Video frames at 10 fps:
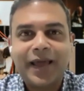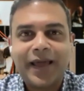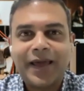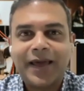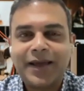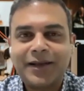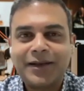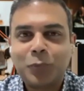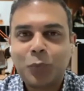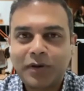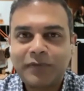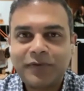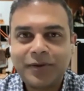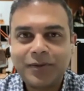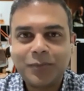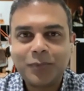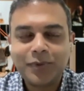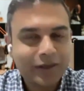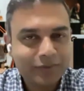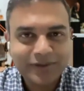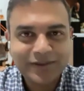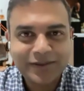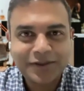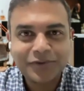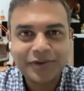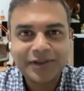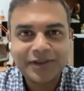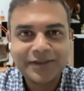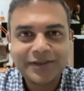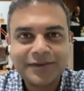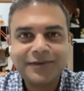and one filled without insecurities.